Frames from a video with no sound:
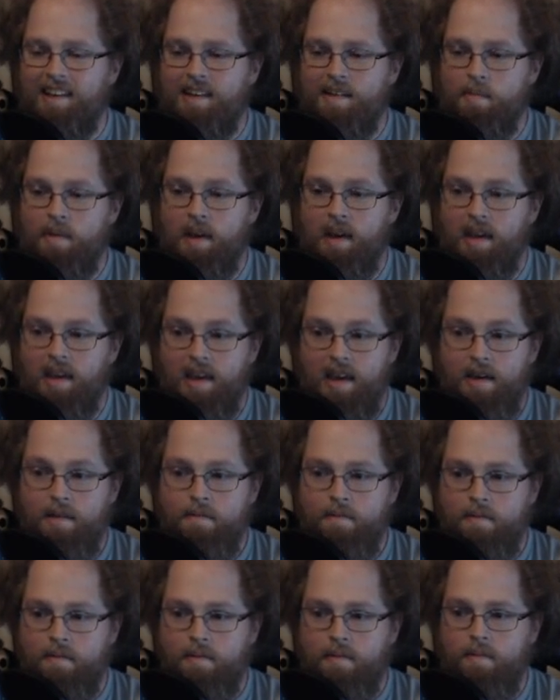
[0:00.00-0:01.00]
But yeah,
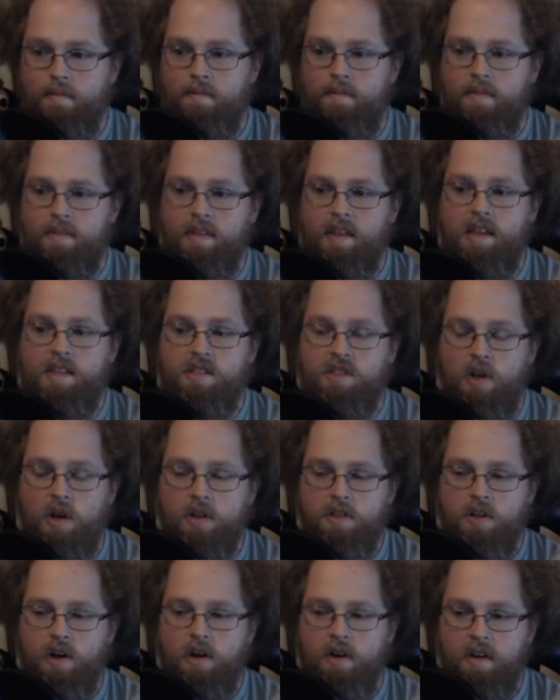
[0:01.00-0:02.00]
if they start
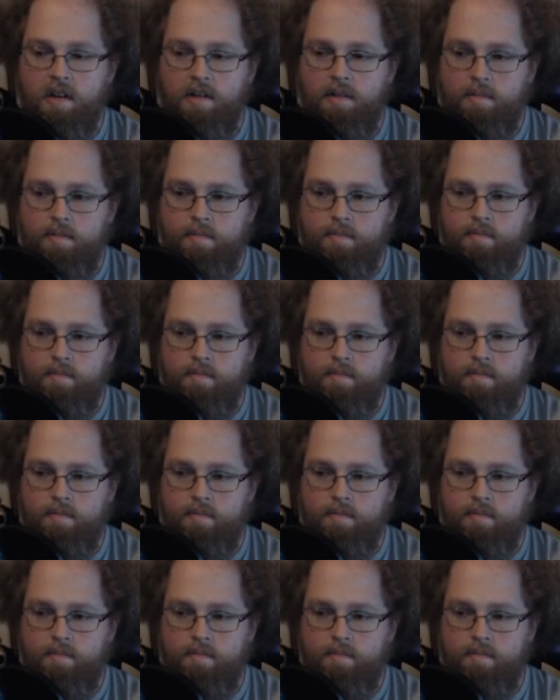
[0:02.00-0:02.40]
talking